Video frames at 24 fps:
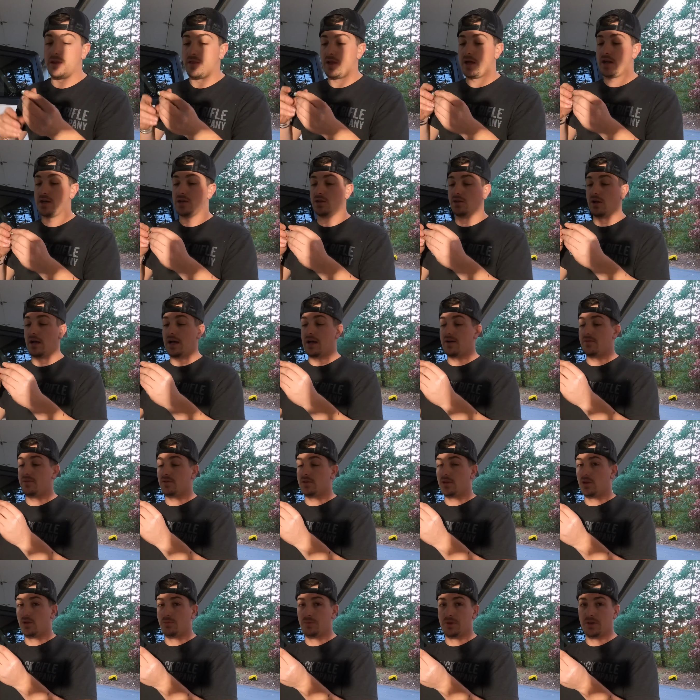then you'll have a
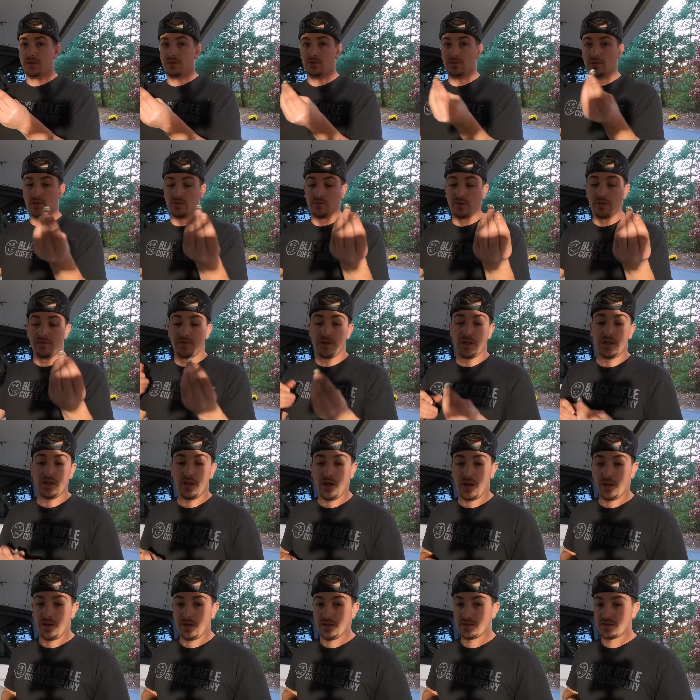little bit of riveted
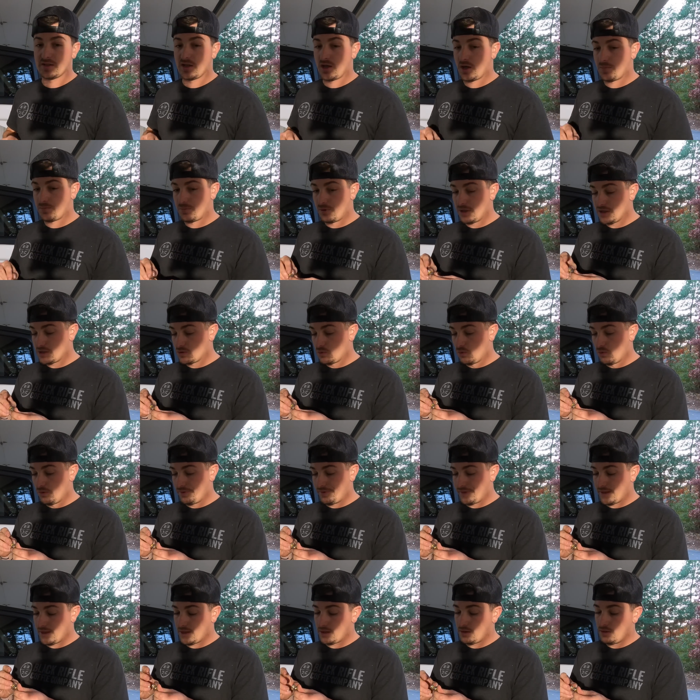nut. It's a pretty cool
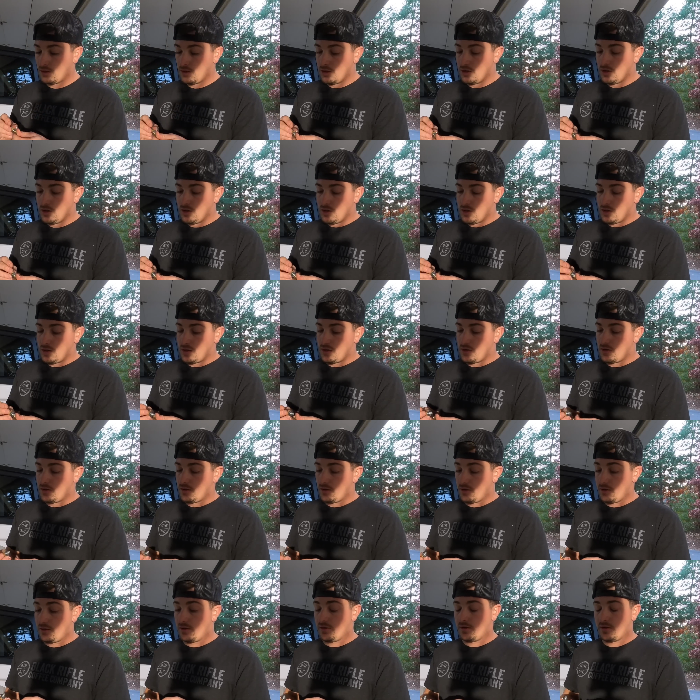thing.
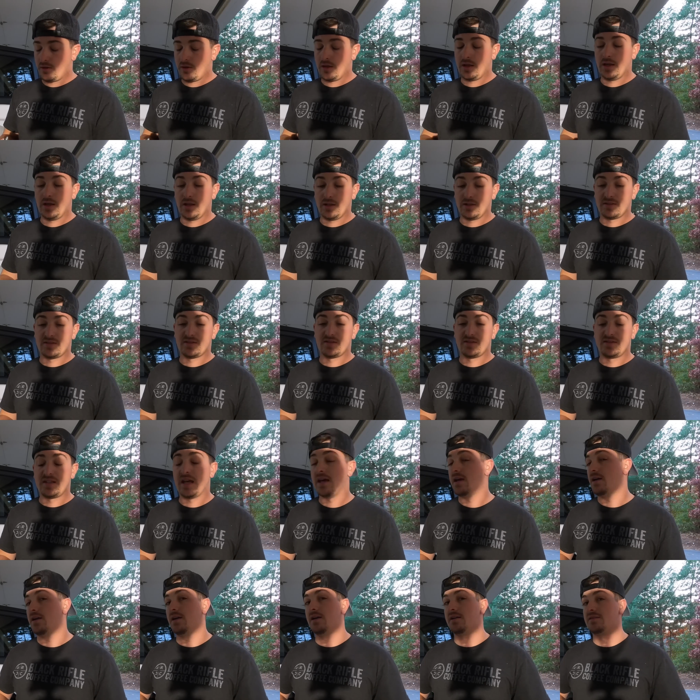It's
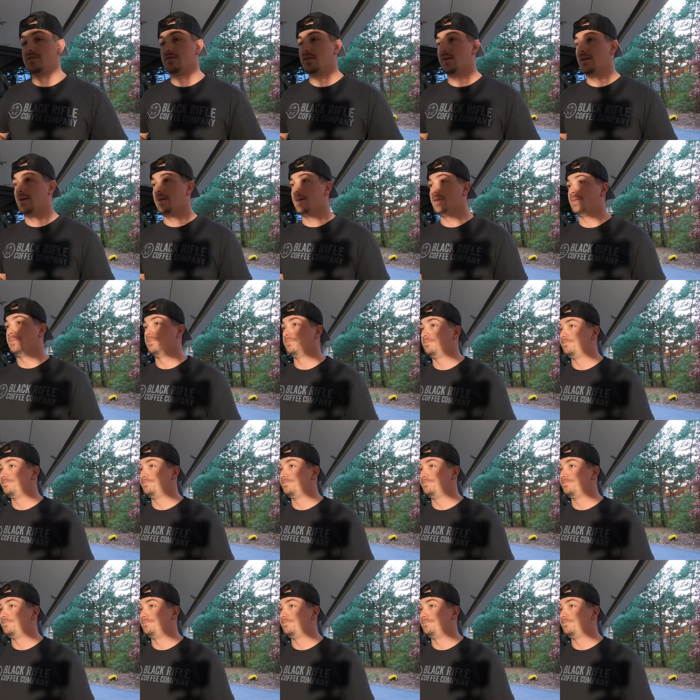a